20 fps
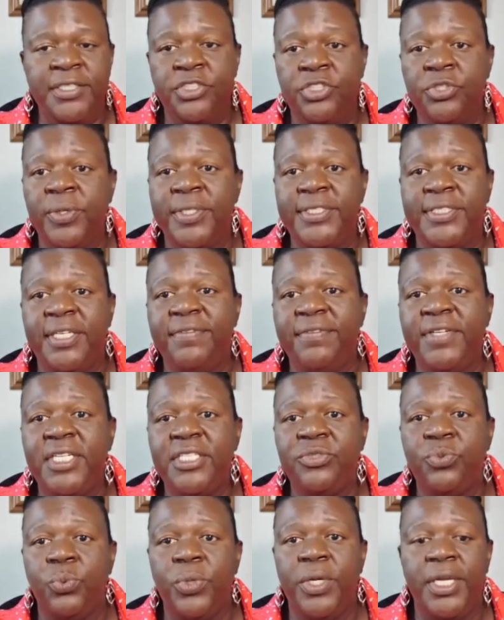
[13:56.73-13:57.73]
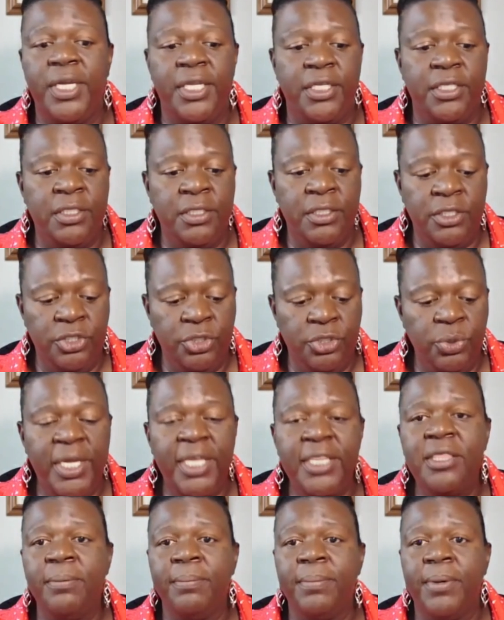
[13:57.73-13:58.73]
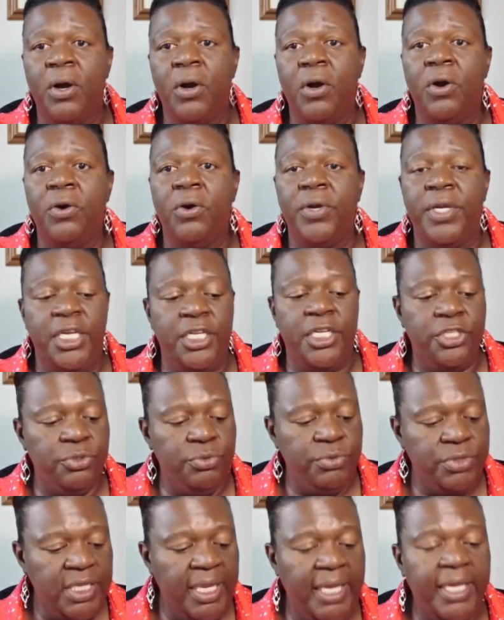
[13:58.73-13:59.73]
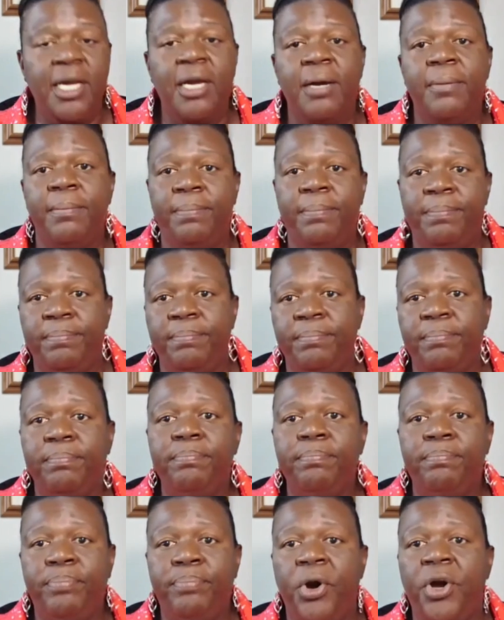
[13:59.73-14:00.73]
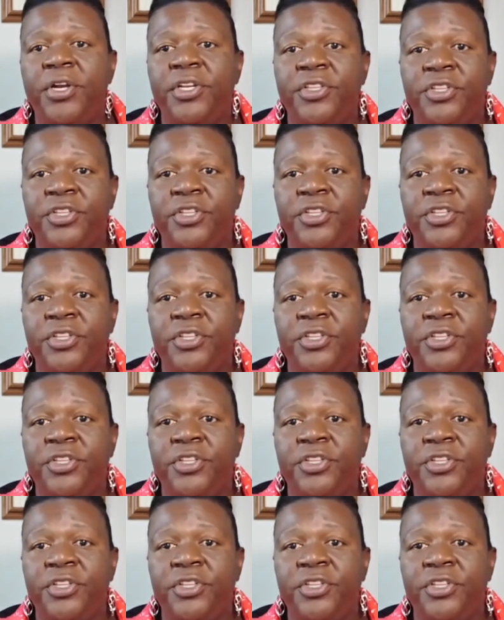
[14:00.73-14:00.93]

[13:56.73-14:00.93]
so a divot is when you hit the ball and you take up part